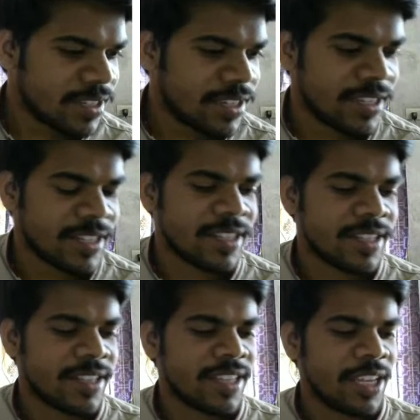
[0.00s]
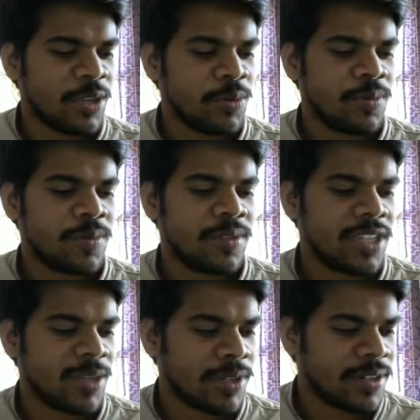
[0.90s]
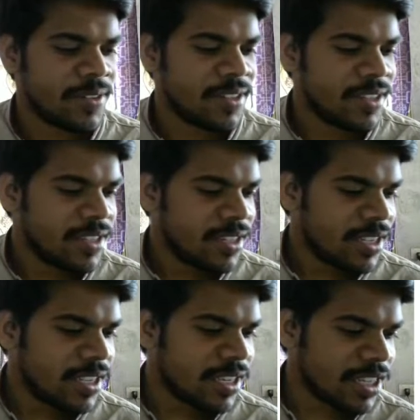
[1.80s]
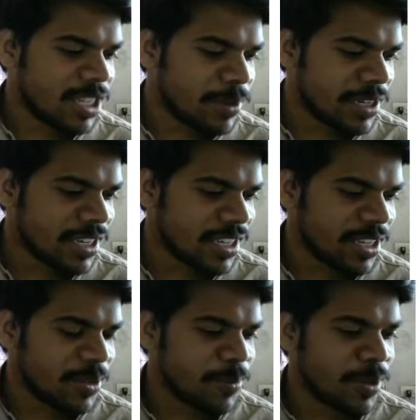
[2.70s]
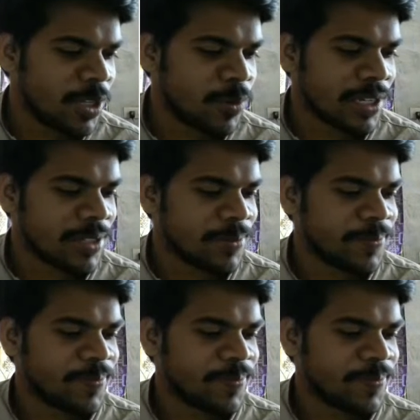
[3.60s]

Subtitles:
Yes, thank you, Gamer. Yeah, Adiba, hi. Please welcome.